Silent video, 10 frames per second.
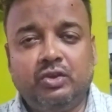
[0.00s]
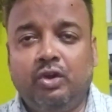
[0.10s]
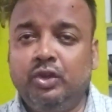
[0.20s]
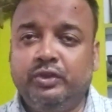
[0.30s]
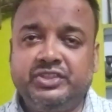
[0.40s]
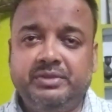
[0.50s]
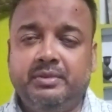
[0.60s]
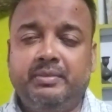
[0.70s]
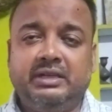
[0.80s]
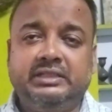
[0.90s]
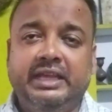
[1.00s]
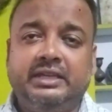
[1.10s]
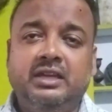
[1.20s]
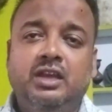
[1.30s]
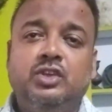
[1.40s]
Always remember
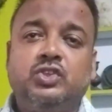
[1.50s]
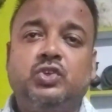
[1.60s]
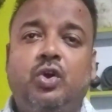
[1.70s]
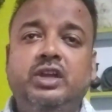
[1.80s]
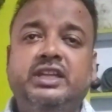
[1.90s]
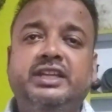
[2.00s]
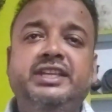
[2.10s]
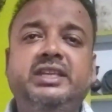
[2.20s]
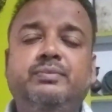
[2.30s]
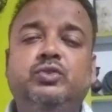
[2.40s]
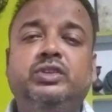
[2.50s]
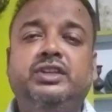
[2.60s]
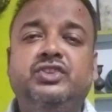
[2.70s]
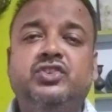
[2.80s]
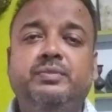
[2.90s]
that. So alternative to the
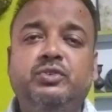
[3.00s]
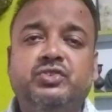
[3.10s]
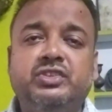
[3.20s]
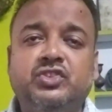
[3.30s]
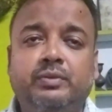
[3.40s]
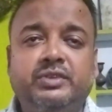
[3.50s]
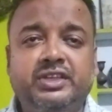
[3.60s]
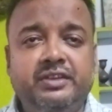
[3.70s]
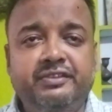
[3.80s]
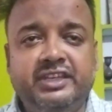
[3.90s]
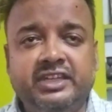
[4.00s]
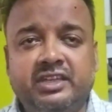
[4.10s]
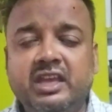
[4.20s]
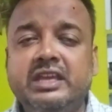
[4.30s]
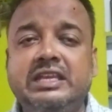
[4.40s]
distributions of the
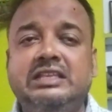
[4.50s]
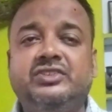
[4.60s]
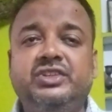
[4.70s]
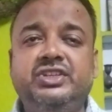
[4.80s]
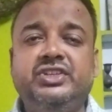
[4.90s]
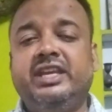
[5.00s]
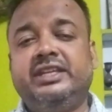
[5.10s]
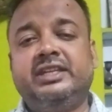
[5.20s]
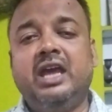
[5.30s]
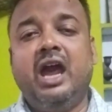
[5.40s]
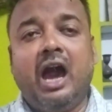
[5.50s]
dividend is retained